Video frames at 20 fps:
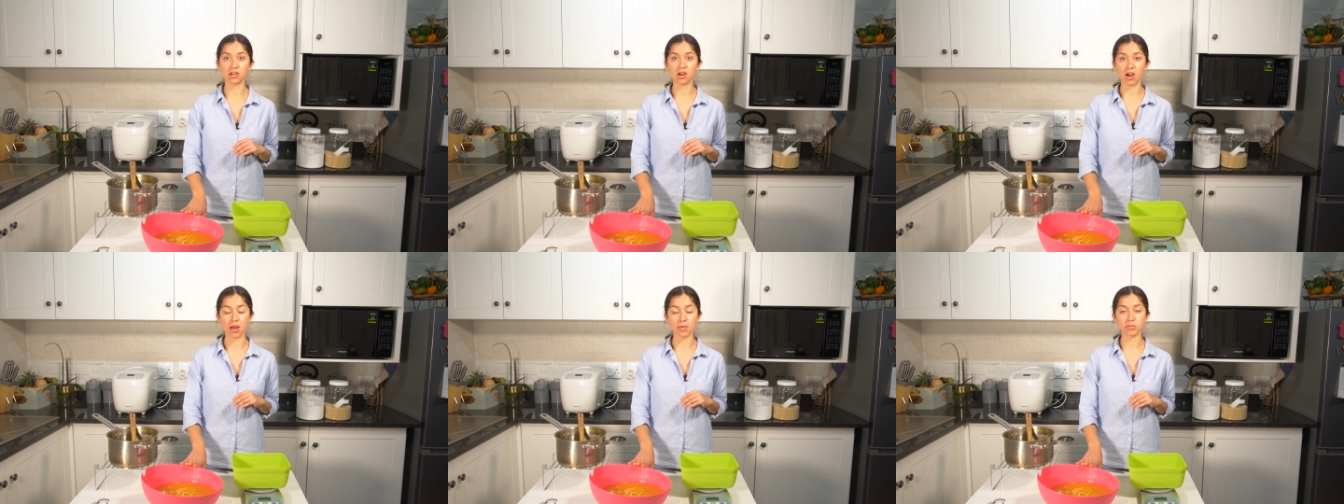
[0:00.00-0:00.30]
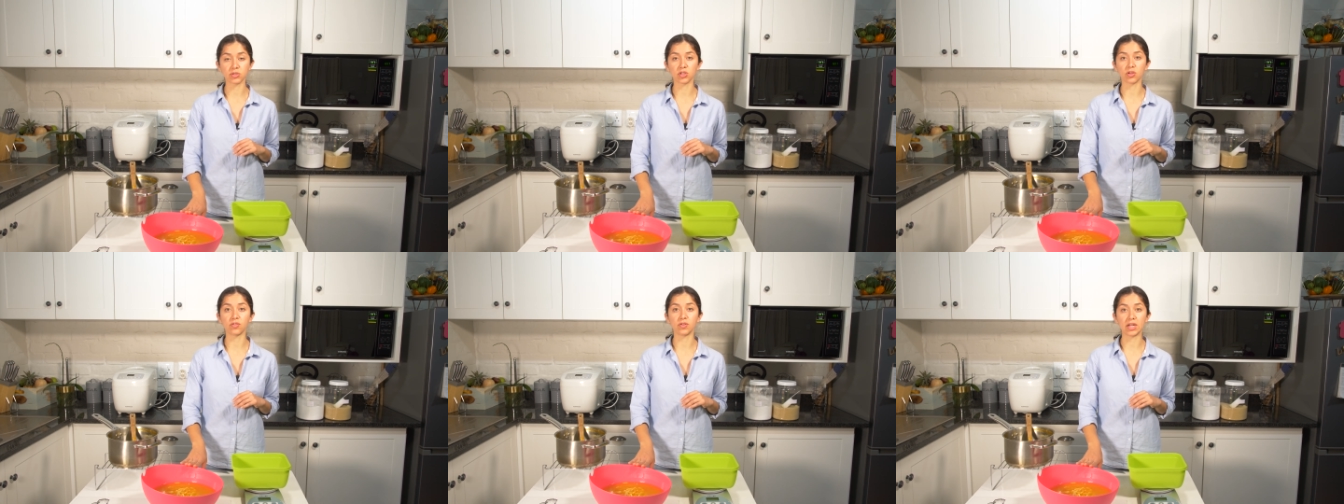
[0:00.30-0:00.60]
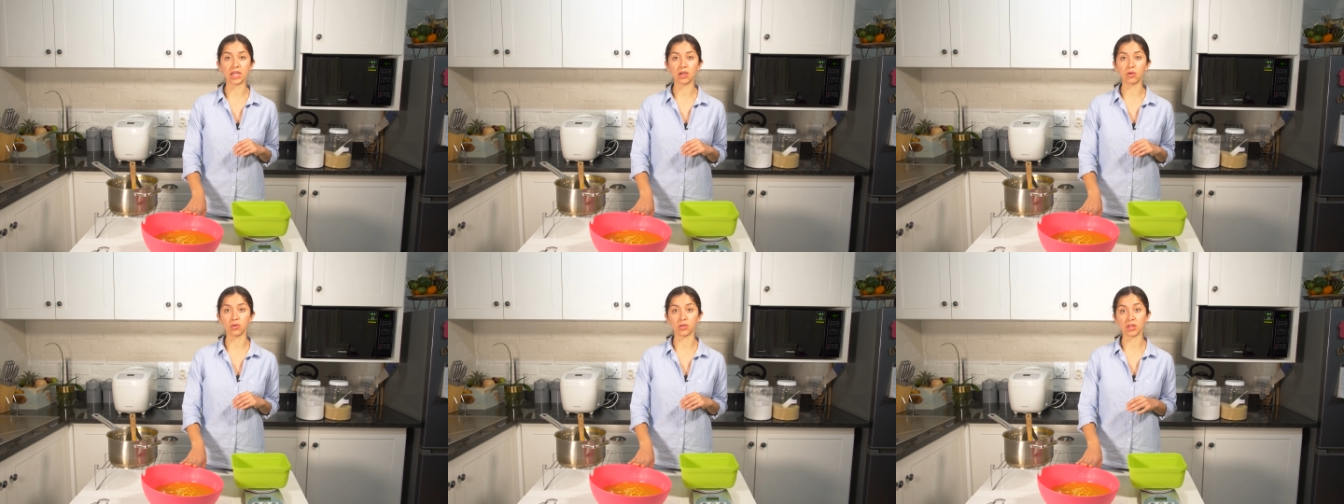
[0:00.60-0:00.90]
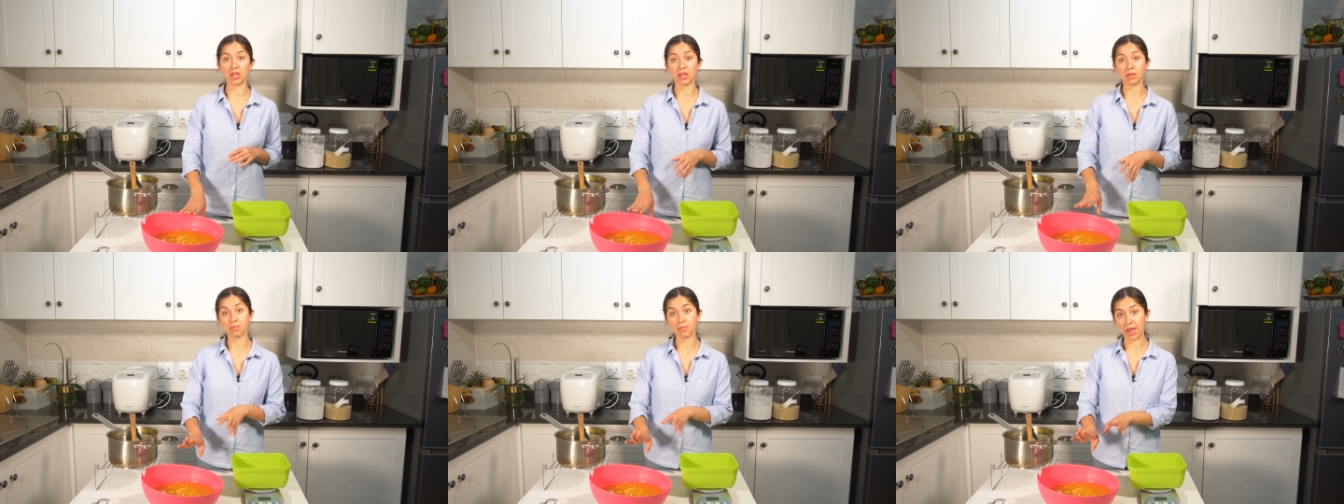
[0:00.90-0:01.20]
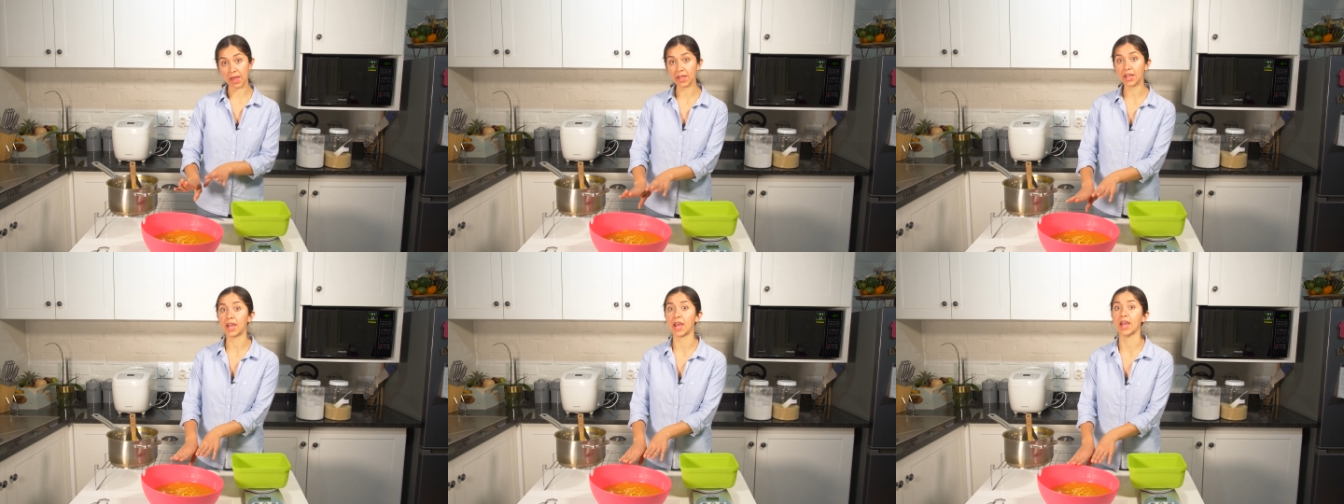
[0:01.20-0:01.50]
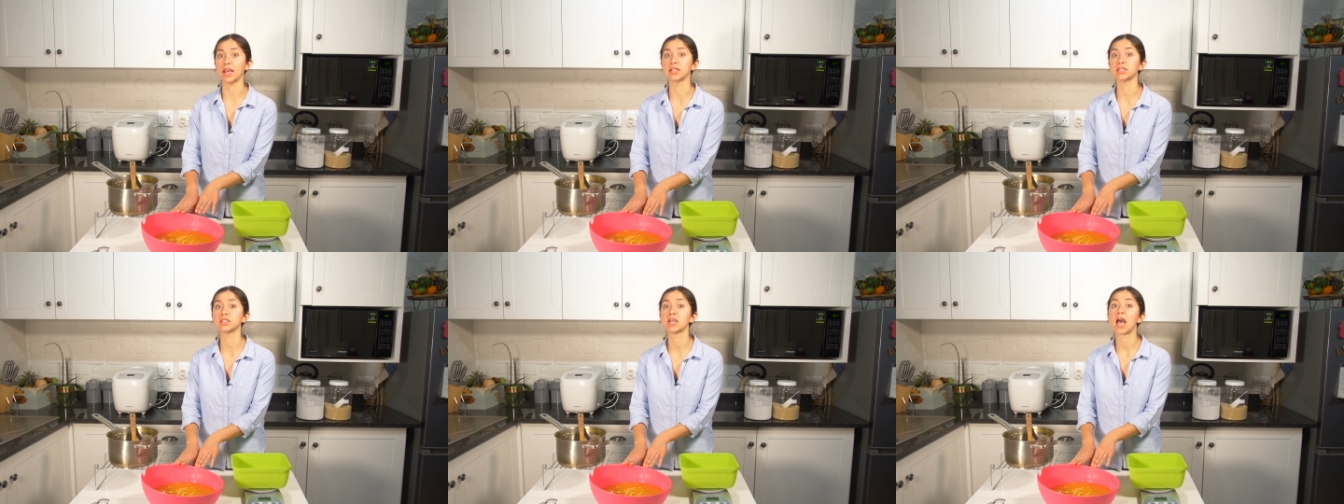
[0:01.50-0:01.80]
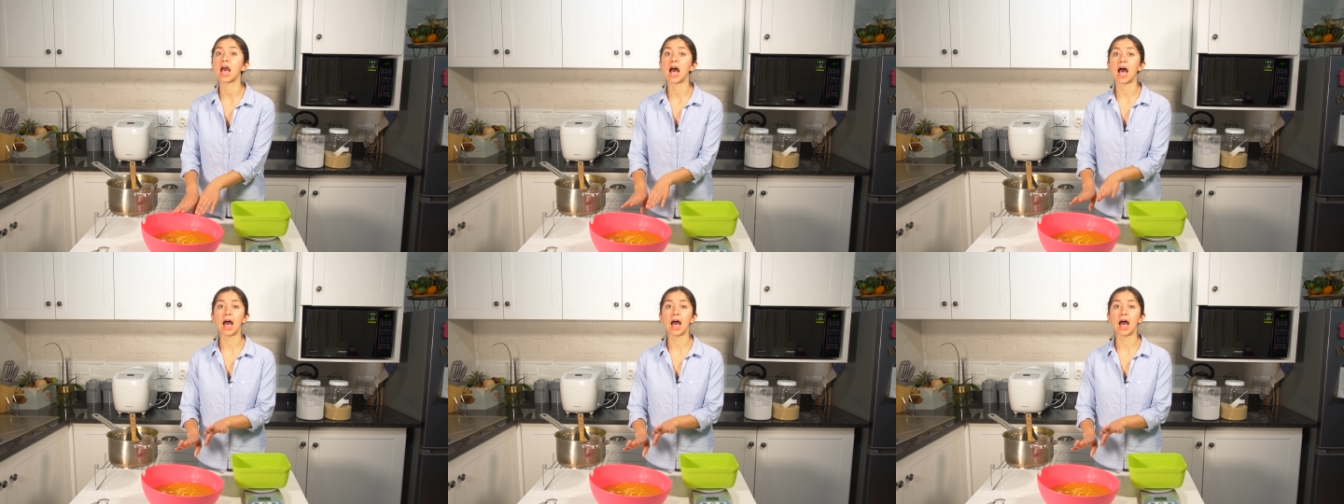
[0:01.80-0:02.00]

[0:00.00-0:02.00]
grams of liquid, in my case,